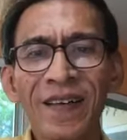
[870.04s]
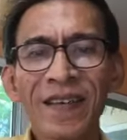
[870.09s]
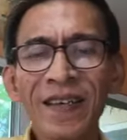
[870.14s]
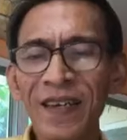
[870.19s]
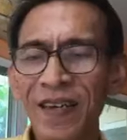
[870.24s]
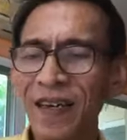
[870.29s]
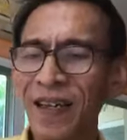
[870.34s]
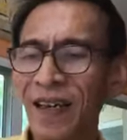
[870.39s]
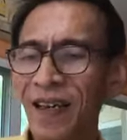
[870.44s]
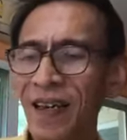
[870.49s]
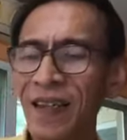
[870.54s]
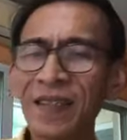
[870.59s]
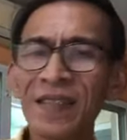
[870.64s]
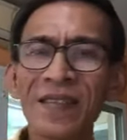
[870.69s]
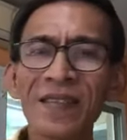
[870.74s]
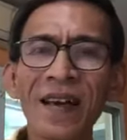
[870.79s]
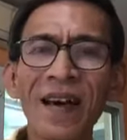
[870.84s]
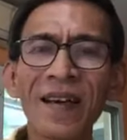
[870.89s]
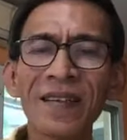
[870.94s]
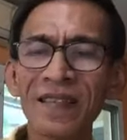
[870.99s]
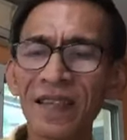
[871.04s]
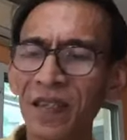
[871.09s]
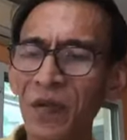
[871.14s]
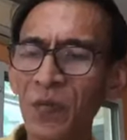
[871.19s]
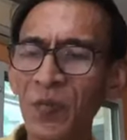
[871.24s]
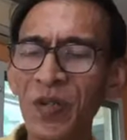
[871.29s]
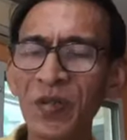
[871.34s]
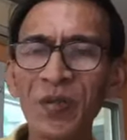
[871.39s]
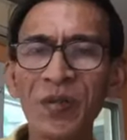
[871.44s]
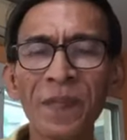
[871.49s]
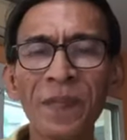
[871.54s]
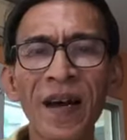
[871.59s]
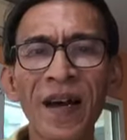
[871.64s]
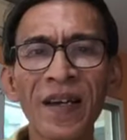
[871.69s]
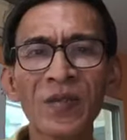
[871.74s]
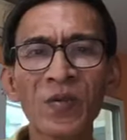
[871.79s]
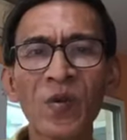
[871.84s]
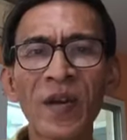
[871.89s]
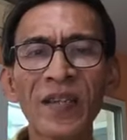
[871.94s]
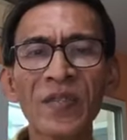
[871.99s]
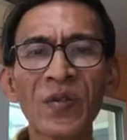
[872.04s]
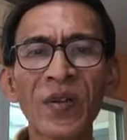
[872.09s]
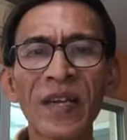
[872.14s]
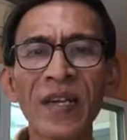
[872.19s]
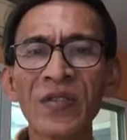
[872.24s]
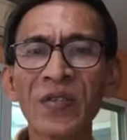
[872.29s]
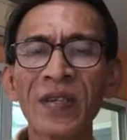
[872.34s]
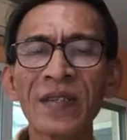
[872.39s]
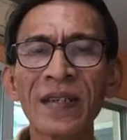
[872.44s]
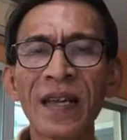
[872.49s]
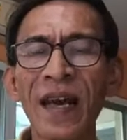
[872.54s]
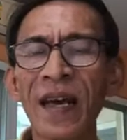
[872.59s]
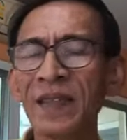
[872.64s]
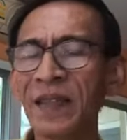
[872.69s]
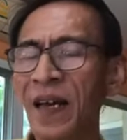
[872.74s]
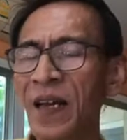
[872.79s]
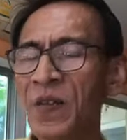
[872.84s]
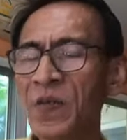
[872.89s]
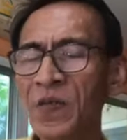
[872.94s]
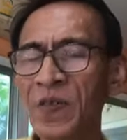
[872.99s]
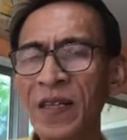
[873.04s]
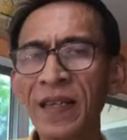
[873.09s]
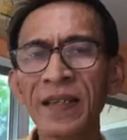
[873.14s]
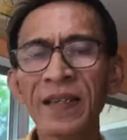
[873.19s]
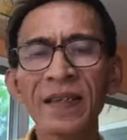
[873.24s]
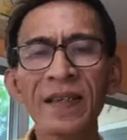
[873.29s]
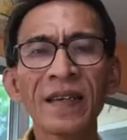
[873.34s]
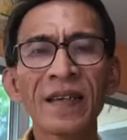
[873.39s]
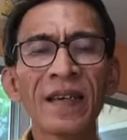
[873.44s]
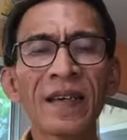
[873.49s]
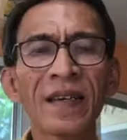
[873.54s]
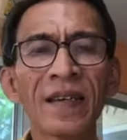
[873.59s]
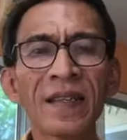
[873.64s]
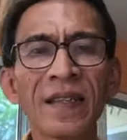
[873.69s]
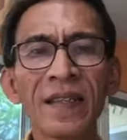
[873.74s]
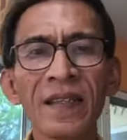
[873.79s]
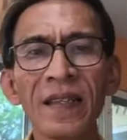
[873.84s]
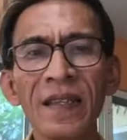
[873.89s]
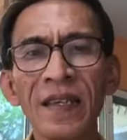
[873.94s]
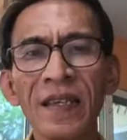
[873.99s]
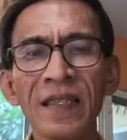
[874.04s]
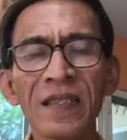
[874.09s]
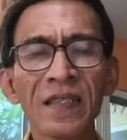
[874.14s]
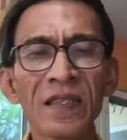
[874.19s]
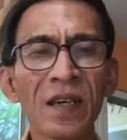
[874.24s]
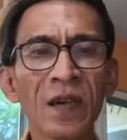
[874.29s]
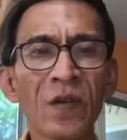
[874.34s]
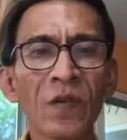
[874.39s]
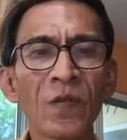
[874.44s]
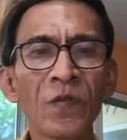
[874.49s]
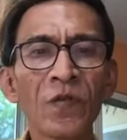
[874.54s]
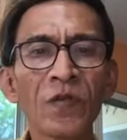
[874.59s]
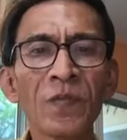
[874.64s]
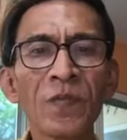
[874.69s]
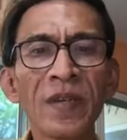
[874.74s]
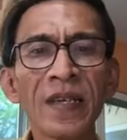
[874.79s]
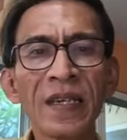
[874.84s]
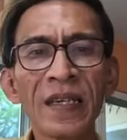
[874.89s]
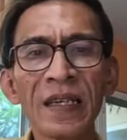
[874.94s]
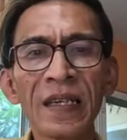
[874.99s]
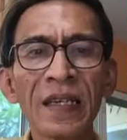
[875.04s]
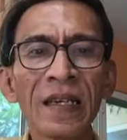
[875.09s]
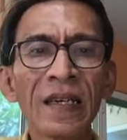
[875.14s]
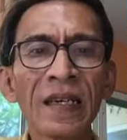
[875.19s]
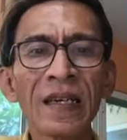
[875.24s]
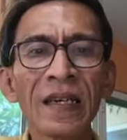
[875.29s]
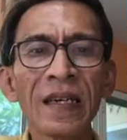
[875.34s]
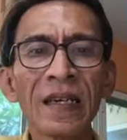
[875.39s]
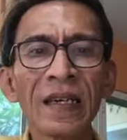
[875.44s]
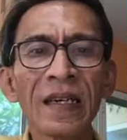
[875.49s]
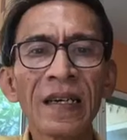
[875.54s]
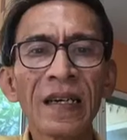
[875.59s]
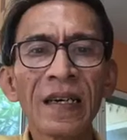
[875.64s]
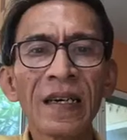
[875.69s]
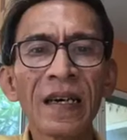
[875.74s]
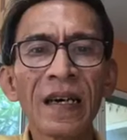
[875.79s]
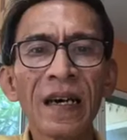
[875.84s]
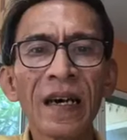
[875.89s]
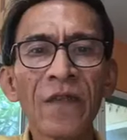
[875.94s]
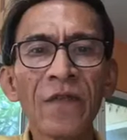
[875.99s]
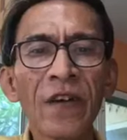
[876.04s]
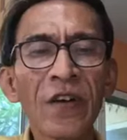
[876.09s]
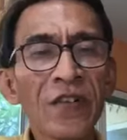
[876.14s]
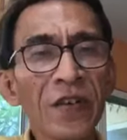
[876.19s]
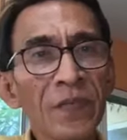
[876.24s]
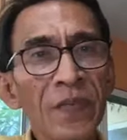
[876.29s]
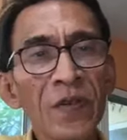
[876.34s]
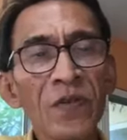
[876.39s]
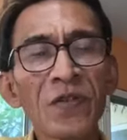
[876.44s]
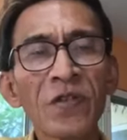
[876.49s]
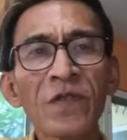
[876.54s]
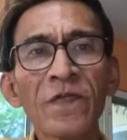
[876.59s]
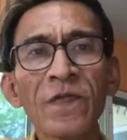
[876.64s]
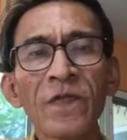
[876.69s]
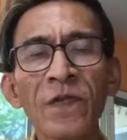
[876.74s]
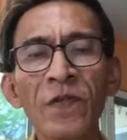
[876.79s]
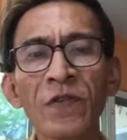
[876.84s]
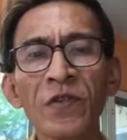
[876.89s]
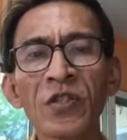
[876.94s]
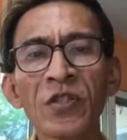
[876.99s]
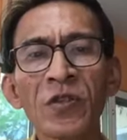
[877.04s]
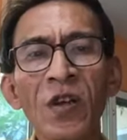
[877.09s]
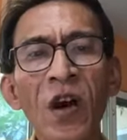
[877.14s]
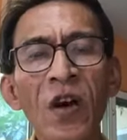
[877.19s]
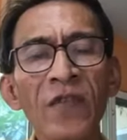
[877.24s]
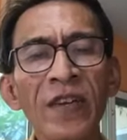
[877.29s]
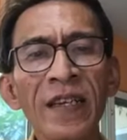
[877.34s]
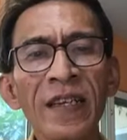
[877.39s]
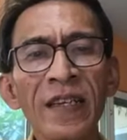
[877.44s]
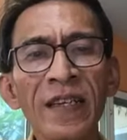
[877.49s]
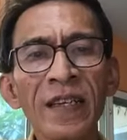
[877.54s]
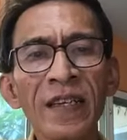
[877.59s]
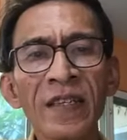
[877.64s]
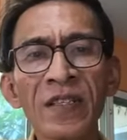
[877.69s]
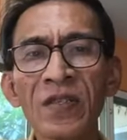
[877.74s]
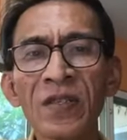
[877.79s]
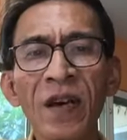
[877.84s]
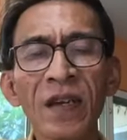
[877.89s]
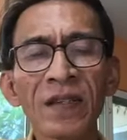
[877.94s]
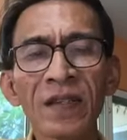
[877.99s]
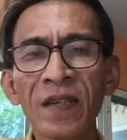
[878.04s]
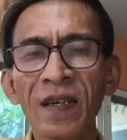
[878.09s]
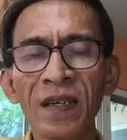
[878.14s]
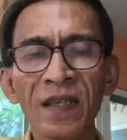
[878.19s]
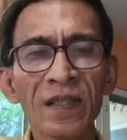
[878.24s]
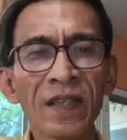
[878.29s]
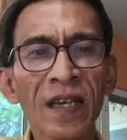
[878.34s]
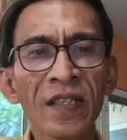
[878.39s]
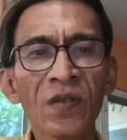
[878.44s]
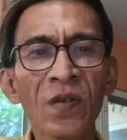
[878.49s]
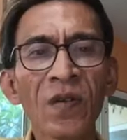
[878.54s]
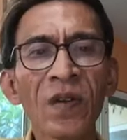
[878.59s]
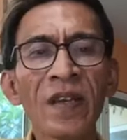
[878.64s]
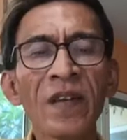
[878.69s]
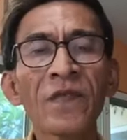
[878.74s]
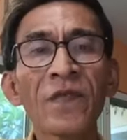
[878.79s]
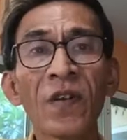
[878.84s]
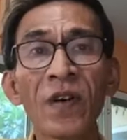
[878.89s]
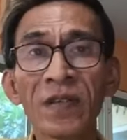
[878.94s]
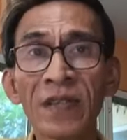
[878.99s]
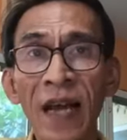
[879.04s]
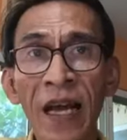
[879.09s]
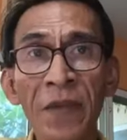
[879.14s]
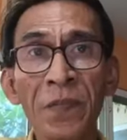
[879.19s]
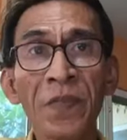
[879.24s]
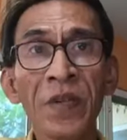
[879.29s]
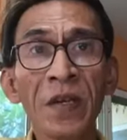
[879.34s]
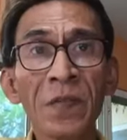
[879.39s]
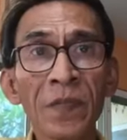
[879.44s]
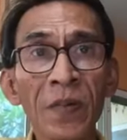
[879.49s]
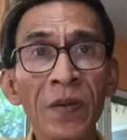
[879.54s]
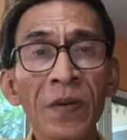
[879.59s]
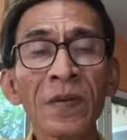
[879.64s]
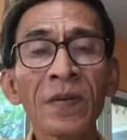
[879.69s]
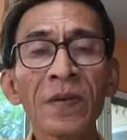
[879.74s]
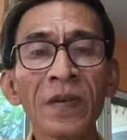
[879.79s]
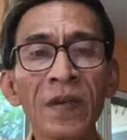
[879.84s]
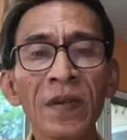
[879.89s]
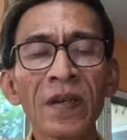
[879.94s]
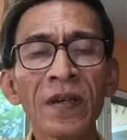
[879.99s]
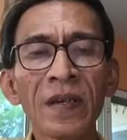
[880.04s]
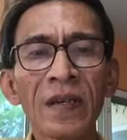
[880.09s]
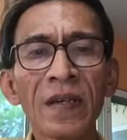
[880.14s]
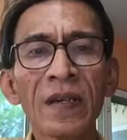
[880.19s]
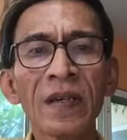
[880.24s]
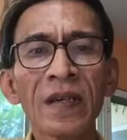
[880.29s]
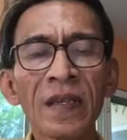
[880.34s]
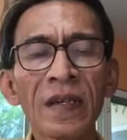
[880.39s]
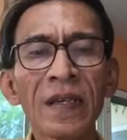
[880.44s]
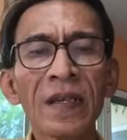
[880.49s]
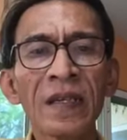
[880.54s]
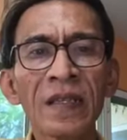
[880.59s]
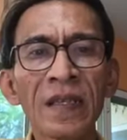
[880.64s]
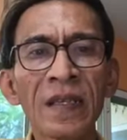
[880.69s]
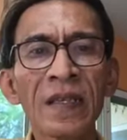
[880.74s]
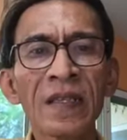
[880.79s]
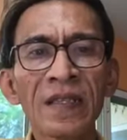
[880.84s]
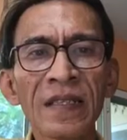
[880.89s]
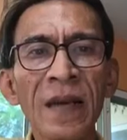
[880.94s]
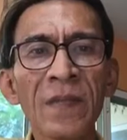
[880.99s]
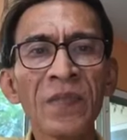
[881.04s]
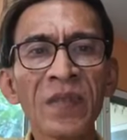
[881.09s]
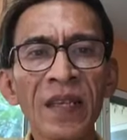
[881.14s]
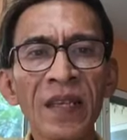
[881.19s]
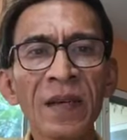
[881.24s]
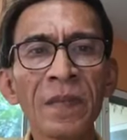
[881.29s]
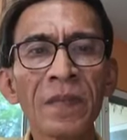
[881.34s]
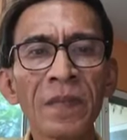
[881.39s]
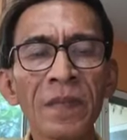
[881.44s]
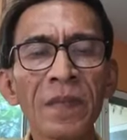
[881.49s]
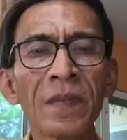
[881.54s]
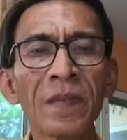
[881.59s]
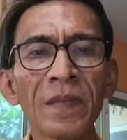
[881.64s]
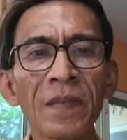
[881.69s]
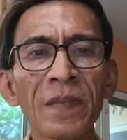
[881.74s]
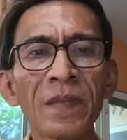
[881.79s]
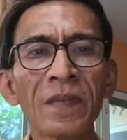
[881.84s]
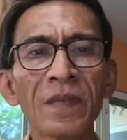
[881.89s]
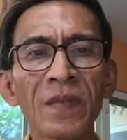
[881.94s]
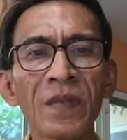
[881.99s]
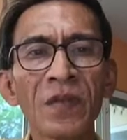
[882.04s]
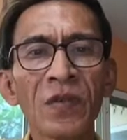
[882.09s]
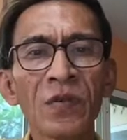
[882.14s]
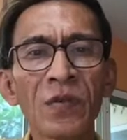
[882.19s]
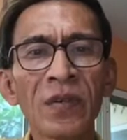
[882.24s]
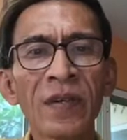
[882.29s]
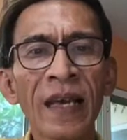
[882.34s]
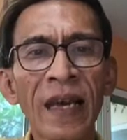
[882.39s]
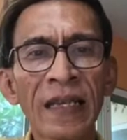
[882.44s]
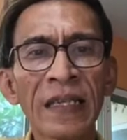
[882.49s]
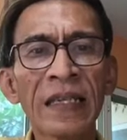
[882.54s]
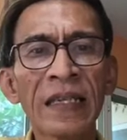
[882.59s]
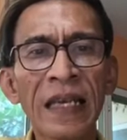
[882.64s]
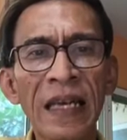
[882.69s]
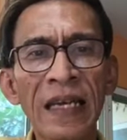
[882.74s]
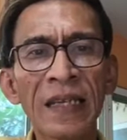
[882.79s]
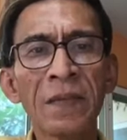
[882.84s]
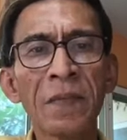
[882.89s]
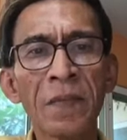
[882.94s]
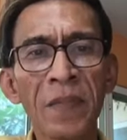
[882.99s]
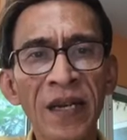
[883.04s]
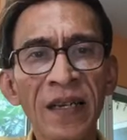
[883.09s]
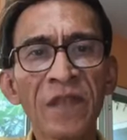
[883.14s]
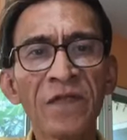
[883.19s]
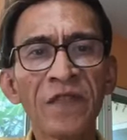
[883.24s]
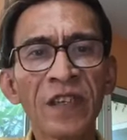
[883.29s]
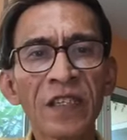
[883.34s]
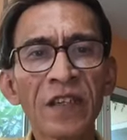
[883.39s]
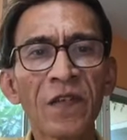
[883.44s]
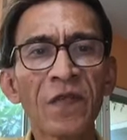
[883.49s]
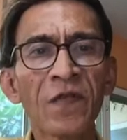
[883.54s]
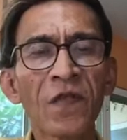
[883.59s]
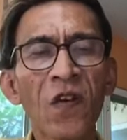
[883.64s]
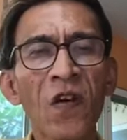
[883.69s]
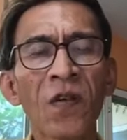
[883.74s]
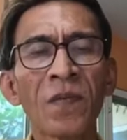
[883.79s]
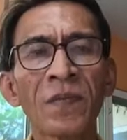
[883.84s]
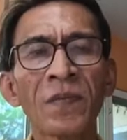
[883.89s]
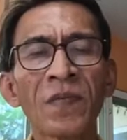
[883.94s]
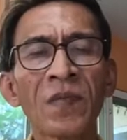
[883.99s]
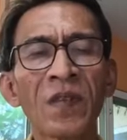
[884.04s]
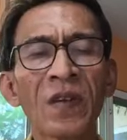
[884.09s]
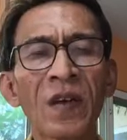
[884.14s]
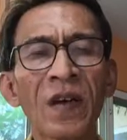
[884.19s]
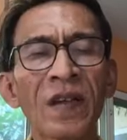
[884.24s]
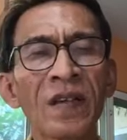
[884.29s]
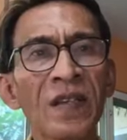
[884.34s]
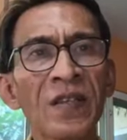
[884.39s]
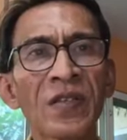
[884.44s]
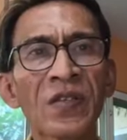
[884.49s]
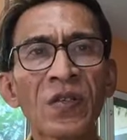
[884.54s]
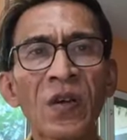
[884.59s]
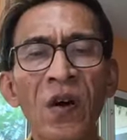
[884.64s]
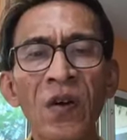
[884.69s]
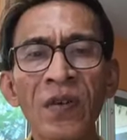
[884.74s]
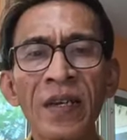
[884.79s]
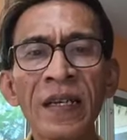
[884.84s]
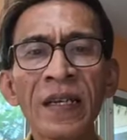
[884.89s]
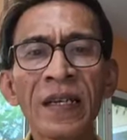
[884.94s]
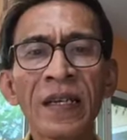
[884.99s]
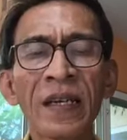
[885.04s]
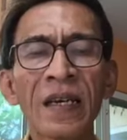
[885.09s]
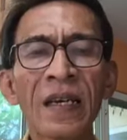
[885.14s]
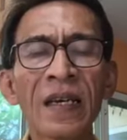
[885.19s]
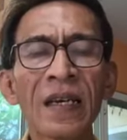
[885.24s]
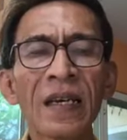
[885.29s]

Okay, let's start with my translation, and I think this would be very beautiful story. It's not just only for Thai people. It is something you can gain benefit from his story,